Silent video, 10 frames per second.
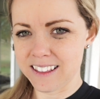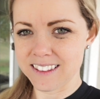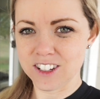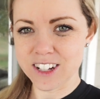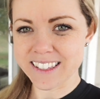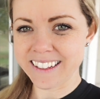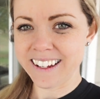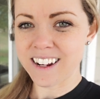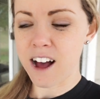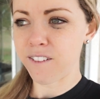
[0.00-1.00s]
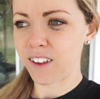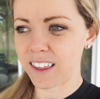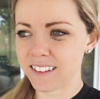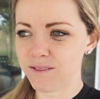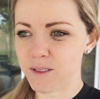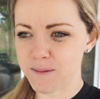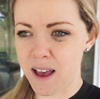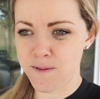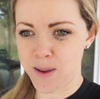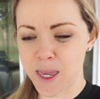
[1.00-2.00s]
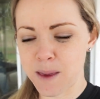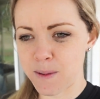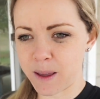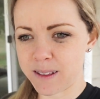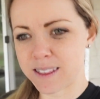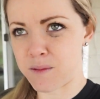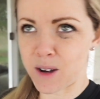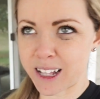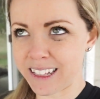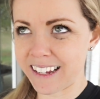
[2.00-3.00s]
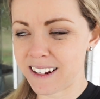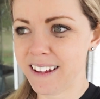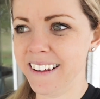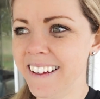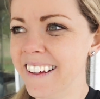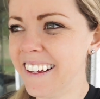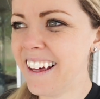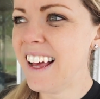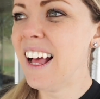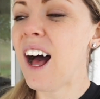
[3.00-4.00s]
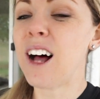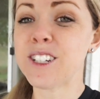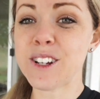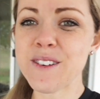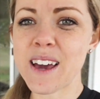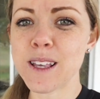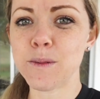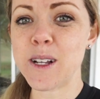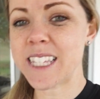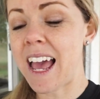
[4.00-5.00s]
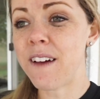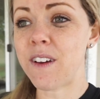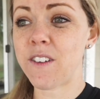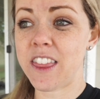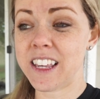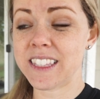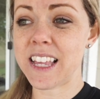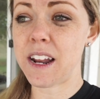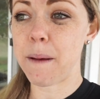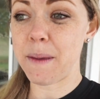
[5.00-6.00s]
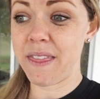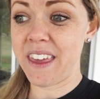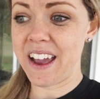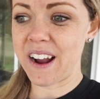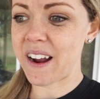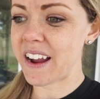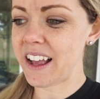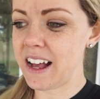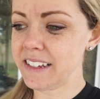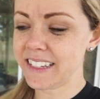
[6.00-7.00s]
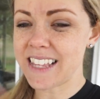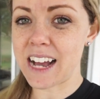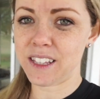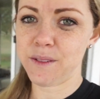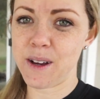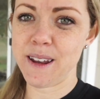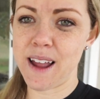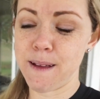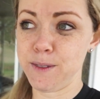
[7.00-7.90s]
just cleaned off and have been keeping somewhat clean. I'll show you guys once I have everything set up in there exactly what I'm